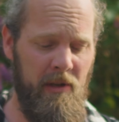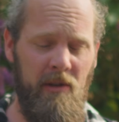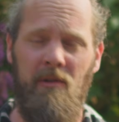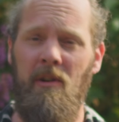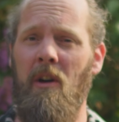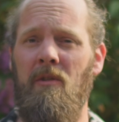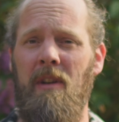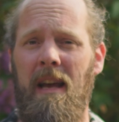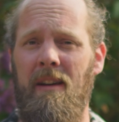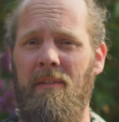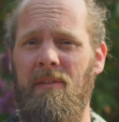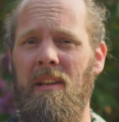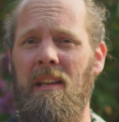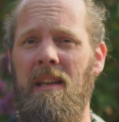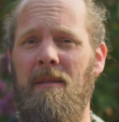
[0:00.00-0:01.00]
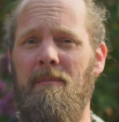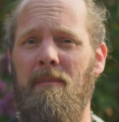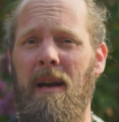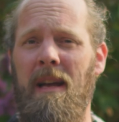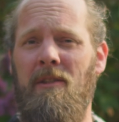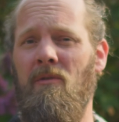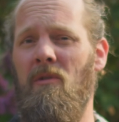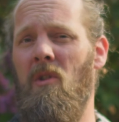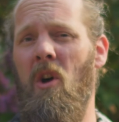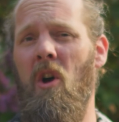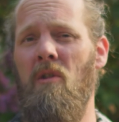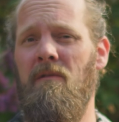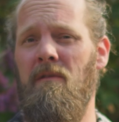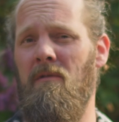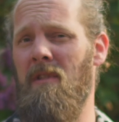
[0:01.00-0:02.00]
you don't have the manual
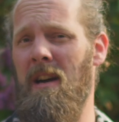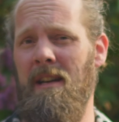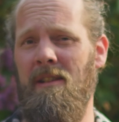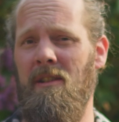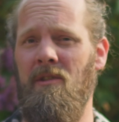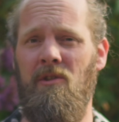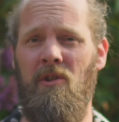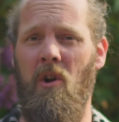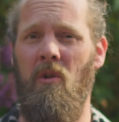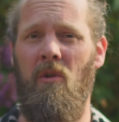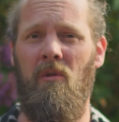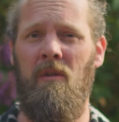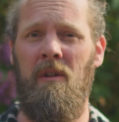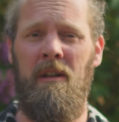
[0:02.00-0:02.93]
override control.